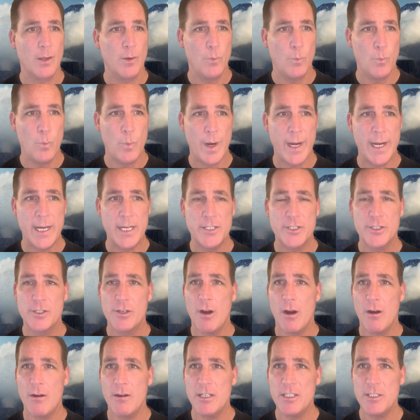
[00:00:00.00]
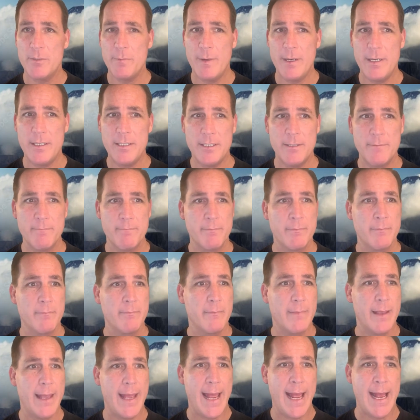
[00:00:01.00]
wage garnishment,
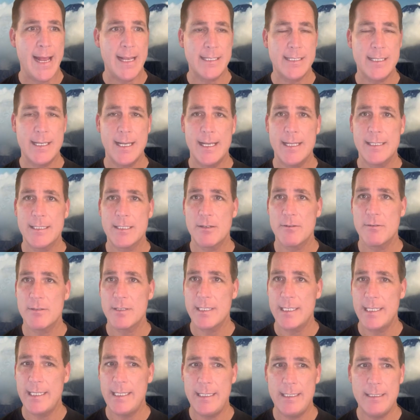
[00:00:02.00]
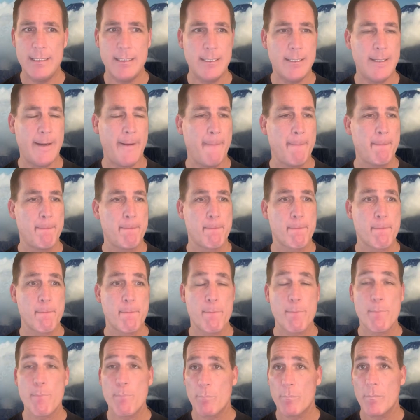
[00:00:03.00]
assets are seized,
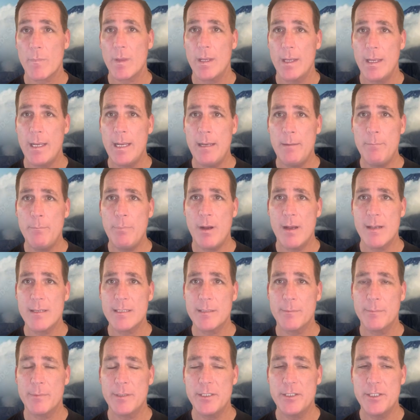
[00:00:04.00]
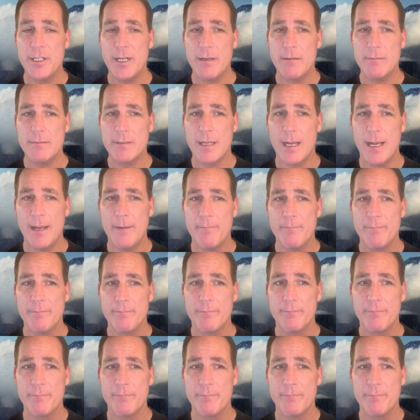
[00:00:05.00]
and possibly jail time.